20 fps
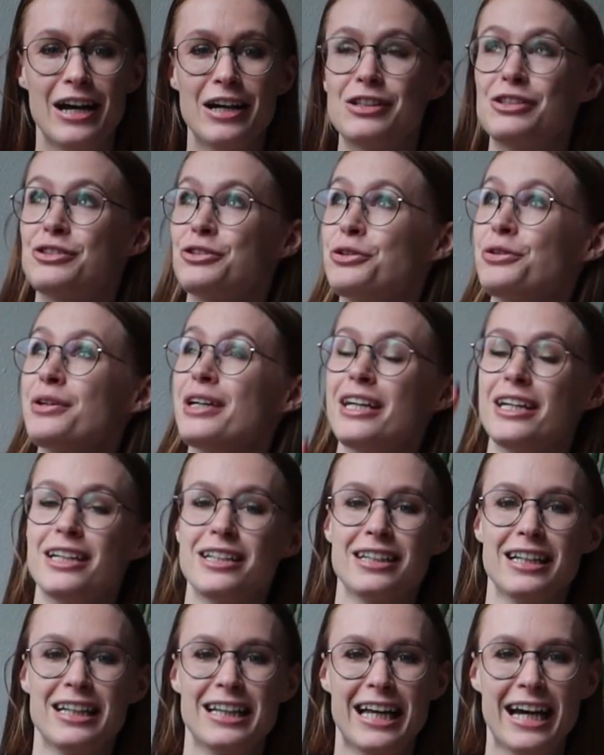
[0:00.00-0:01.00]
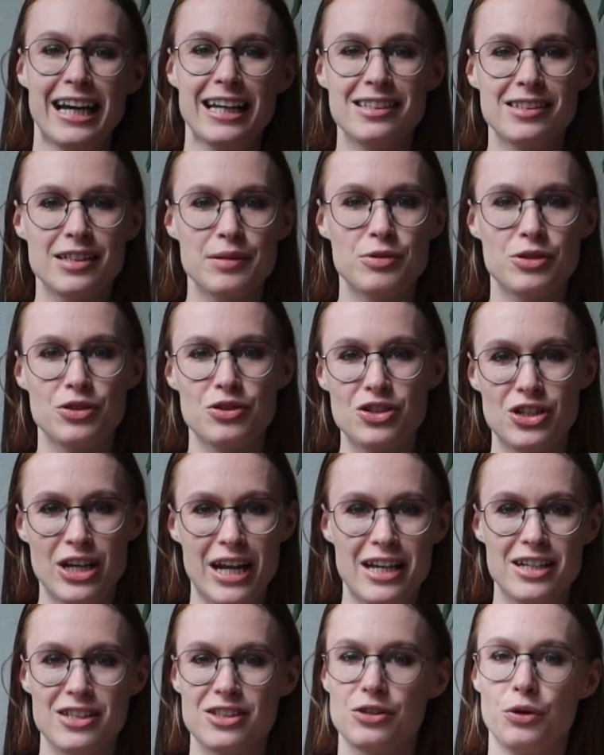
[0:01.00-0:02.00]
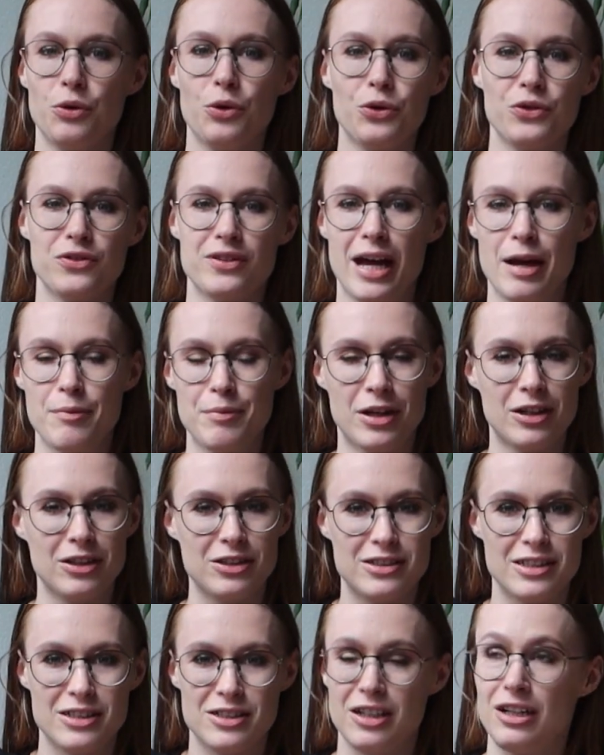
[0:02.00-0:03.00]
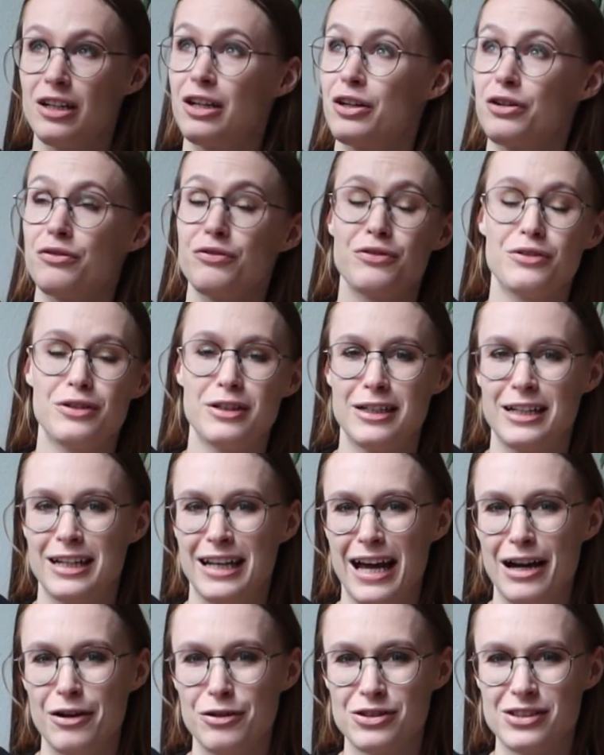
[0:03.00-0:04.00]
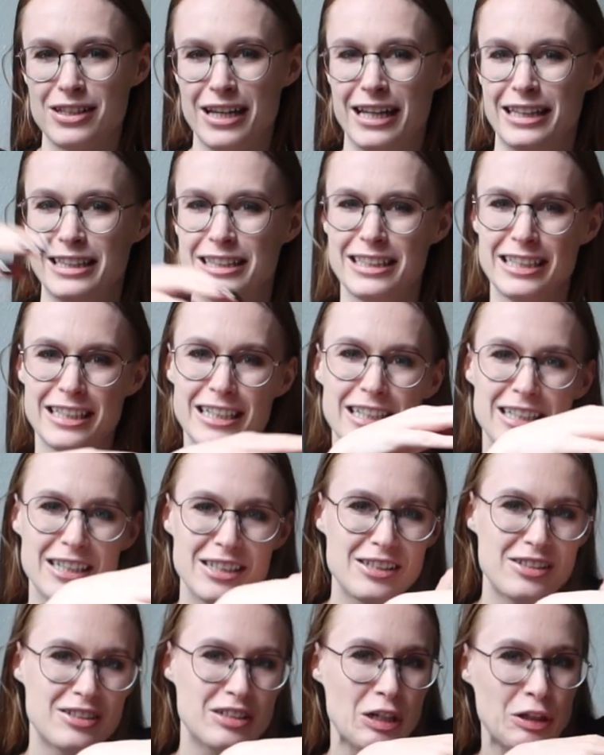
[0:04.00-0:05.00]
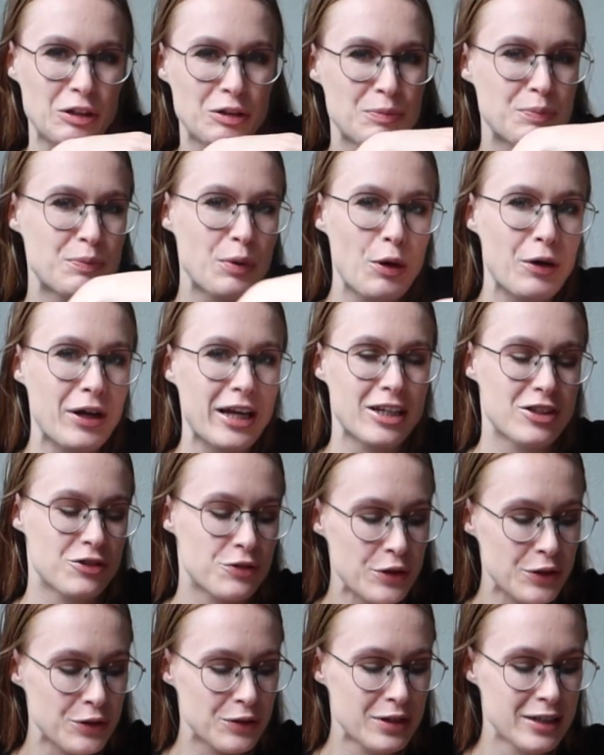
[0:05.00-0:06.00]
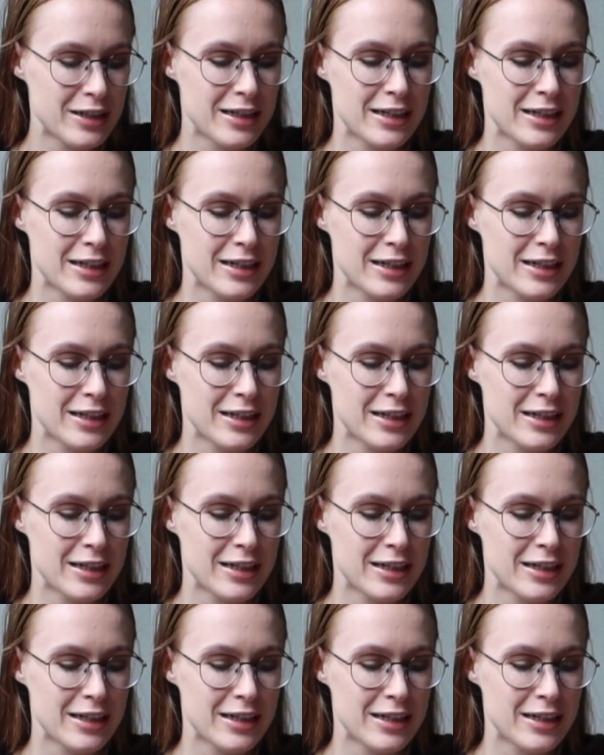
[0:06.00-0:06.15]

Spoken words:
Sorry, the light seems to change the whole time because there's a lot of clouds and sun poking through.